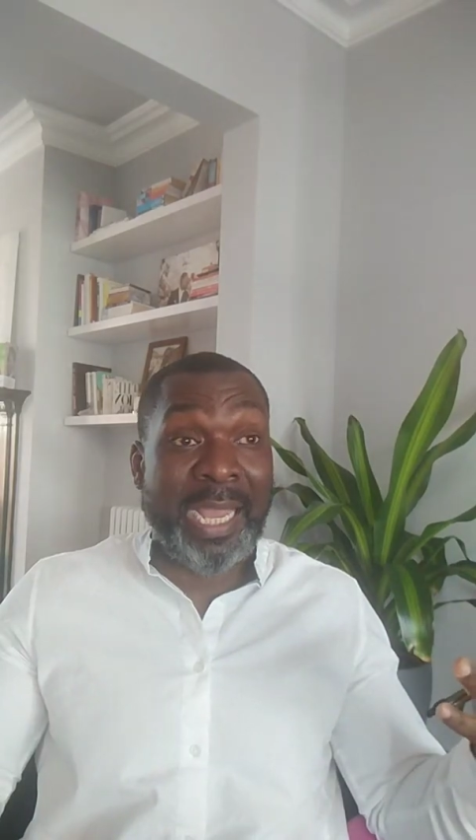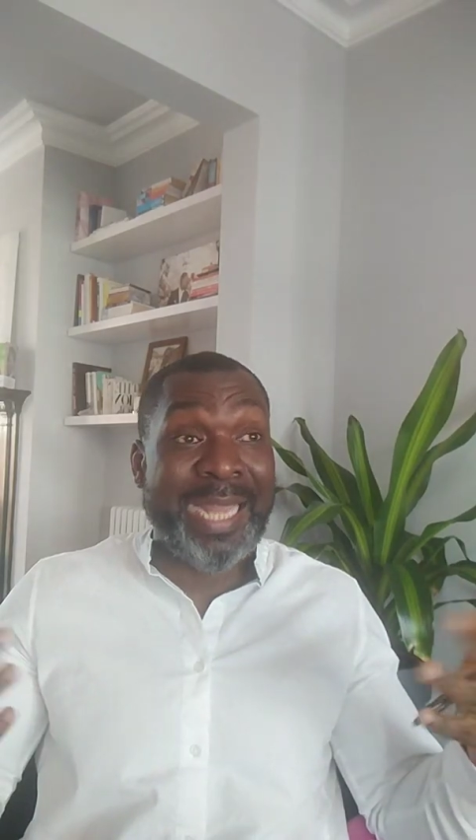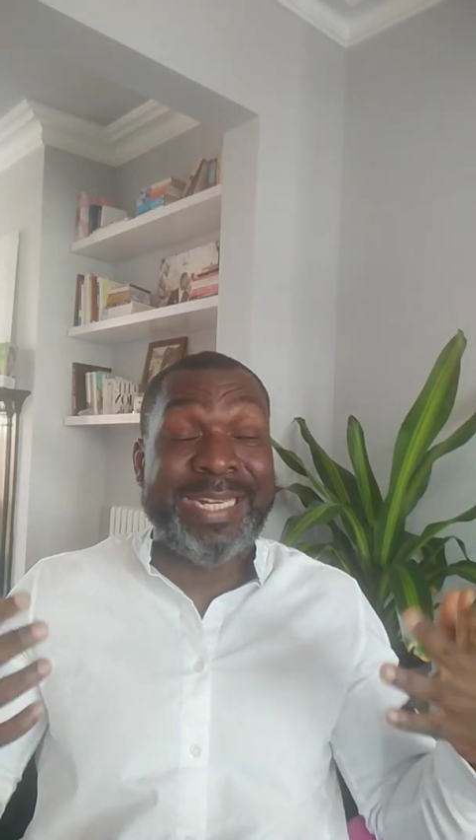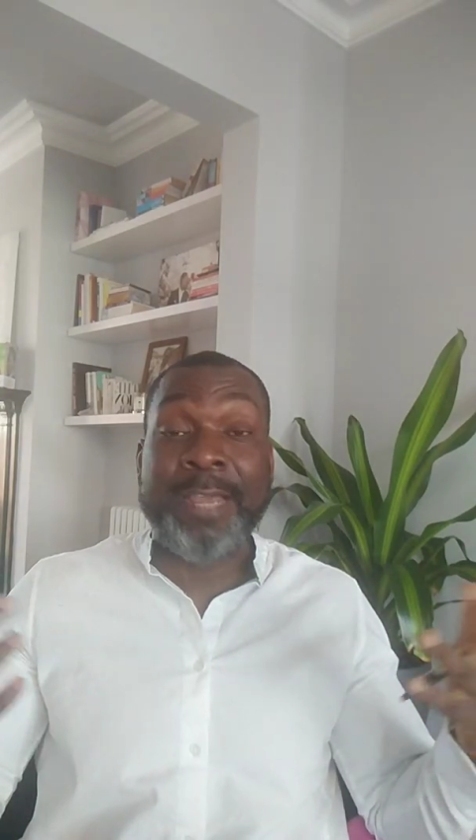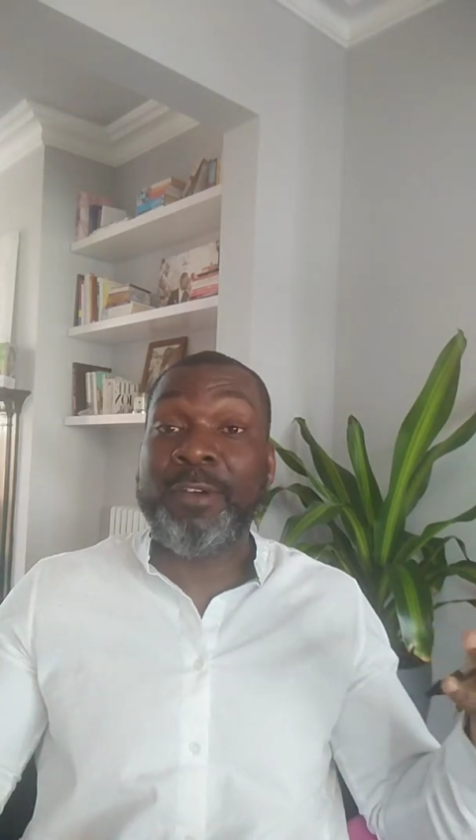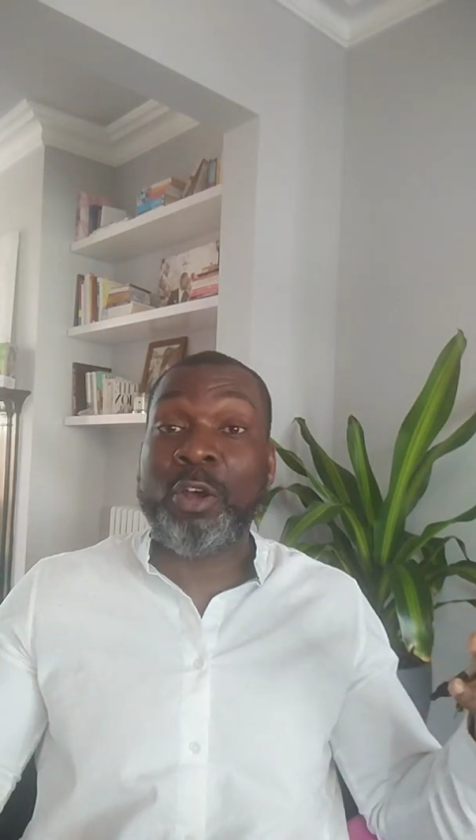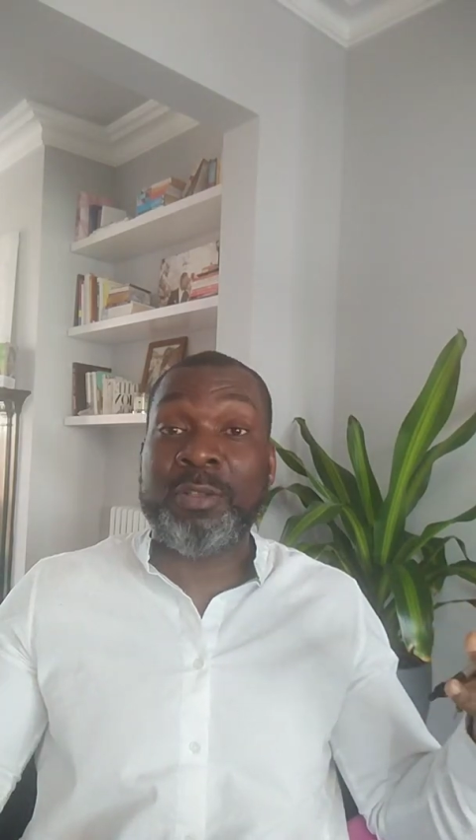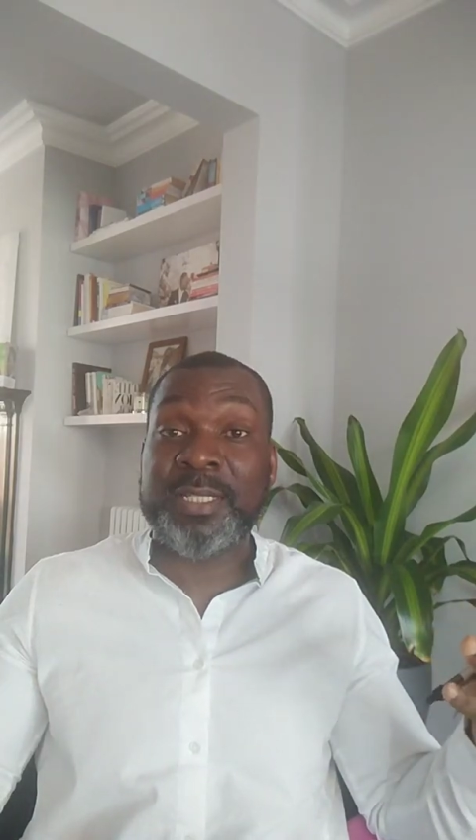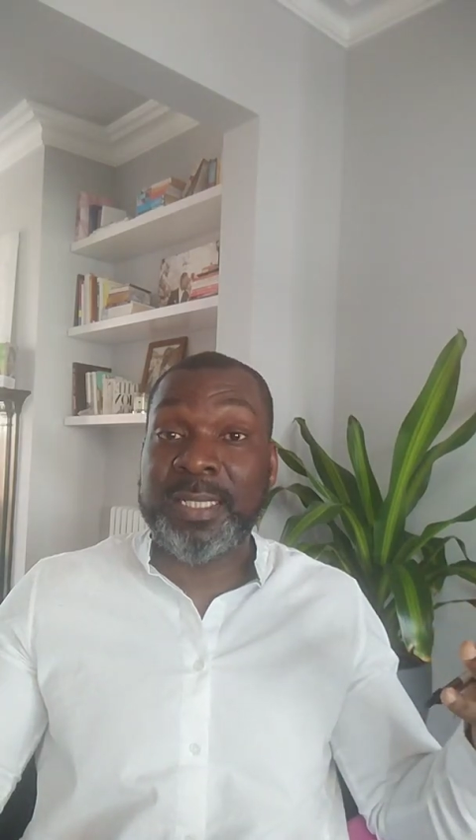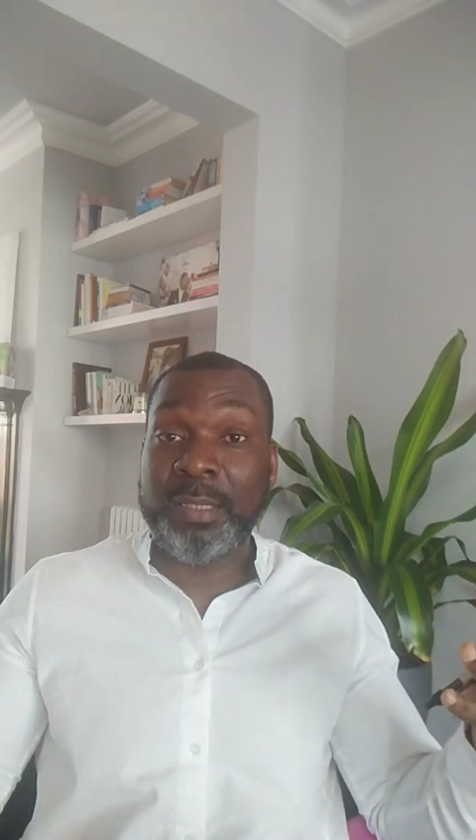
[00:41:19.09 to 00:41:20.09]
I never
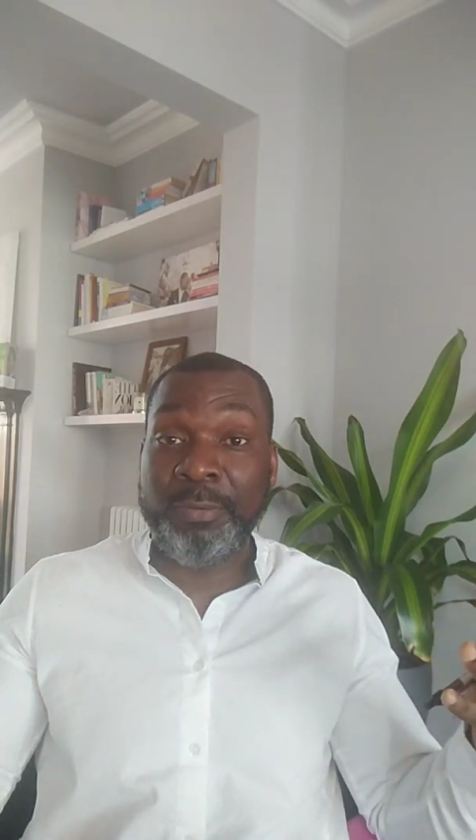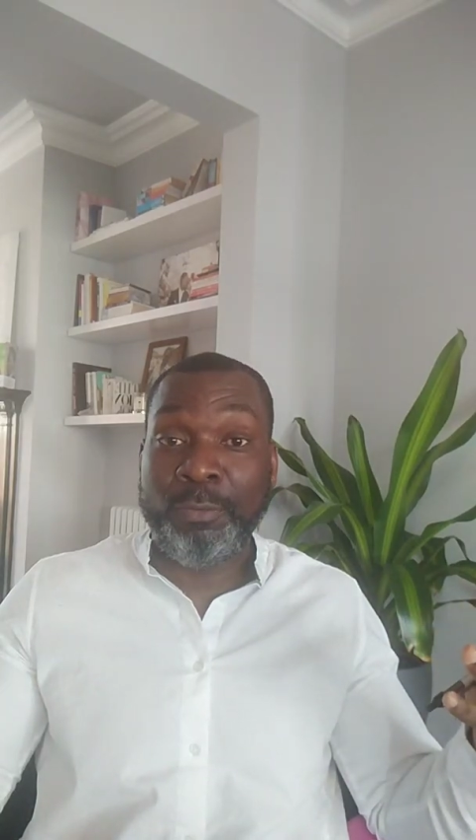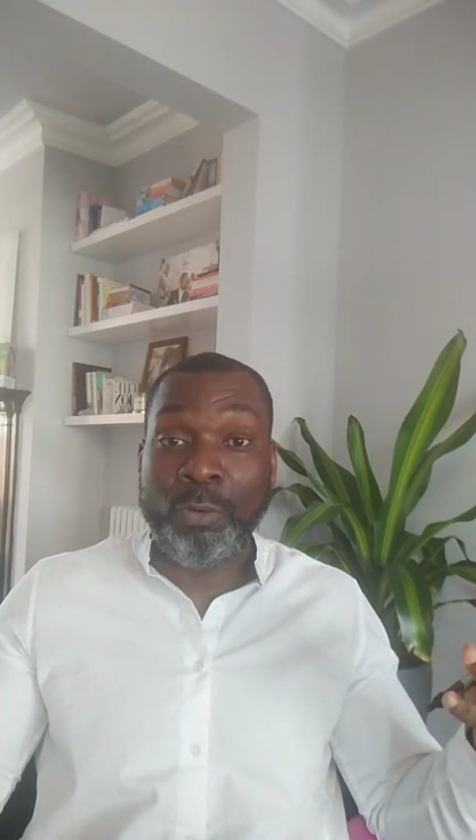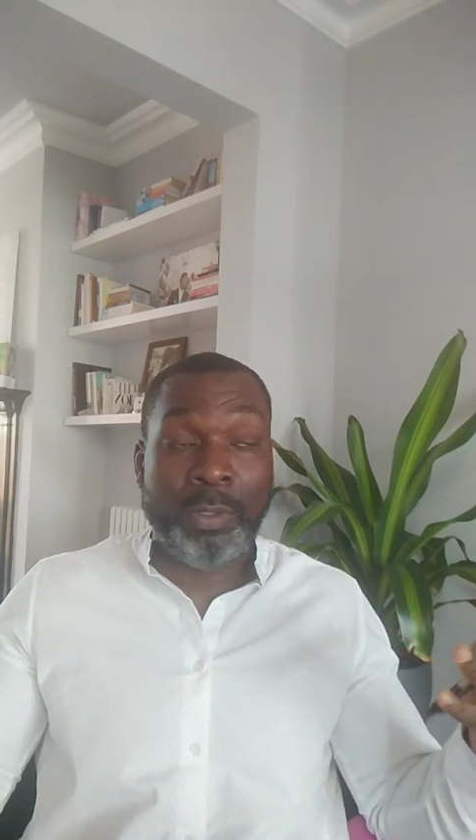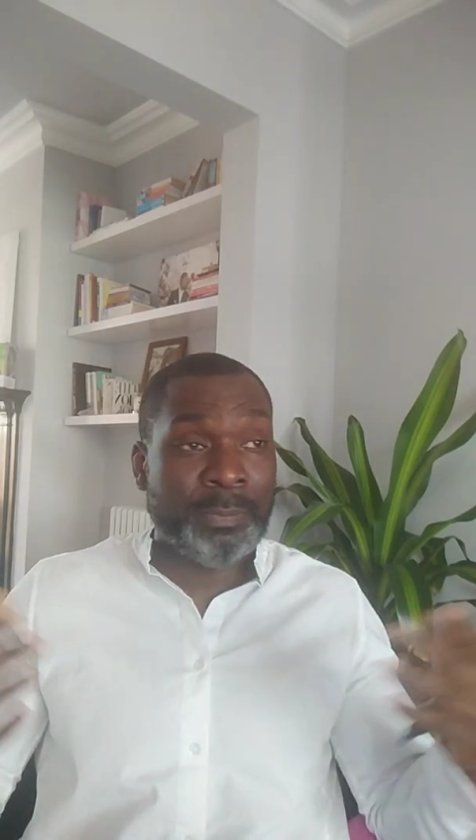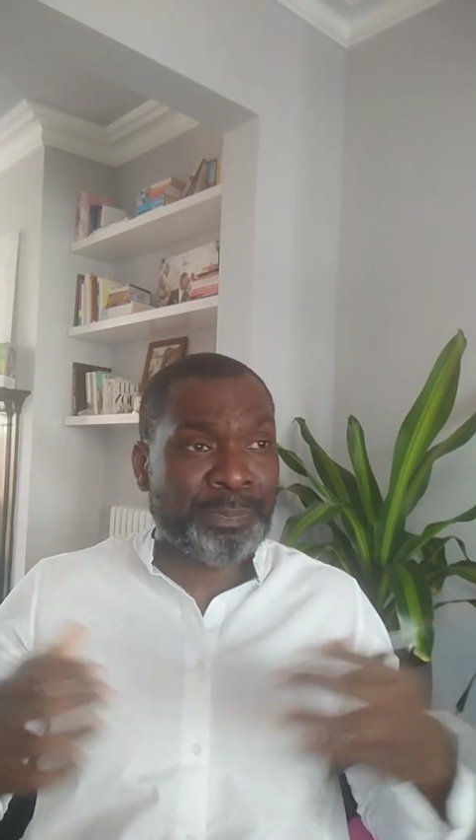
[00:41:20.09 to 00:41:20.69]
considered before.